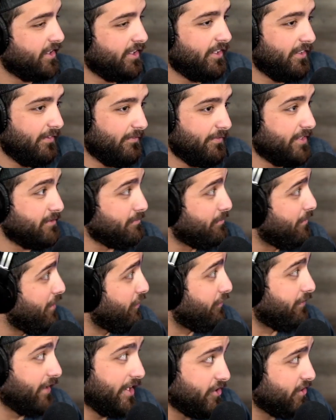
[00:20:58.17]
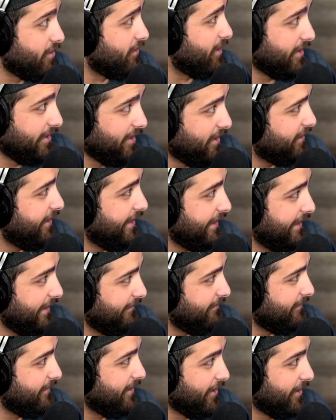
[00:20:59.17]
there's motivation right there. Like
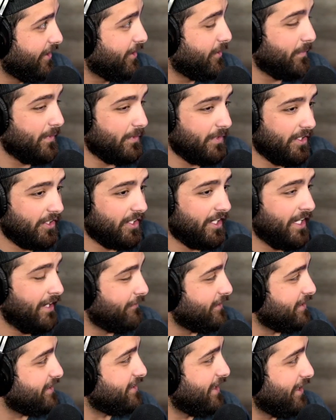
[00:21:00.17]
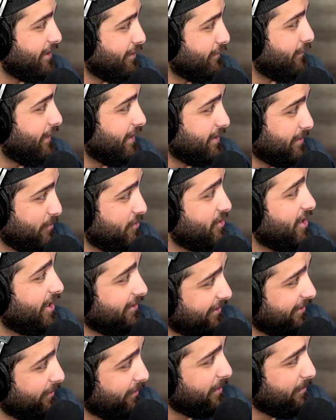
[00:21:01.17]
they're going to have to sacrifice some
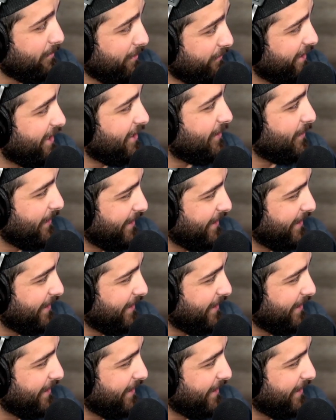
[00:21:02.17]
cheddar in order to make that quick.